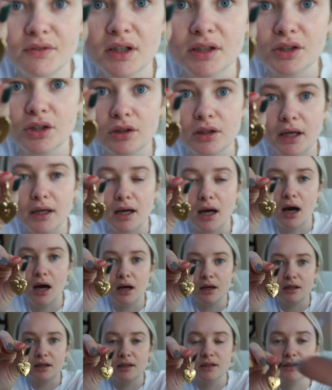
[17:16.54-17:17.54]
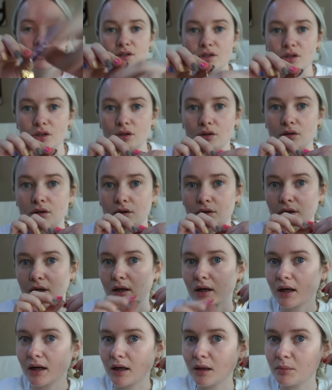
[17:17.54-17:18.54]
that they're like huggies too. Hold
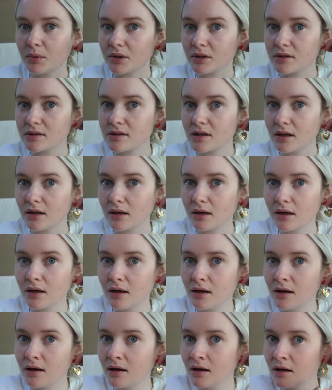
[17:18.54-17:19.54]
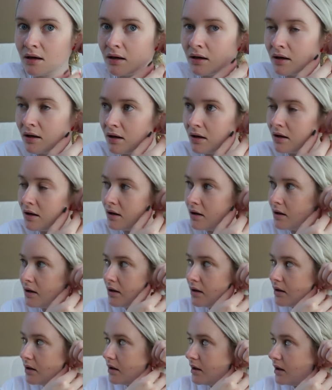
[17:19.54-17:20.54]
on, I gotta put these on.
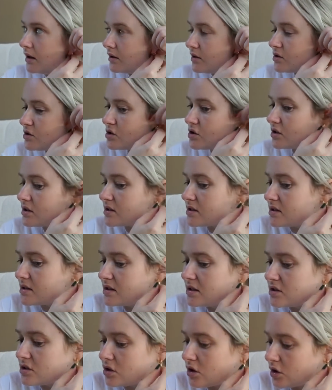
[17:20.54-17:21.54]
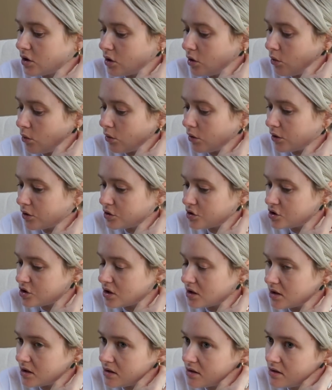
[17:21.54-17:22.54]
It's just, these are
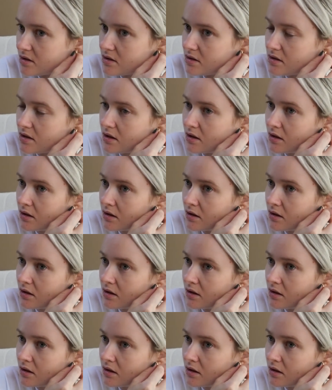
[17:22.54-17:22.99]
gorgeous.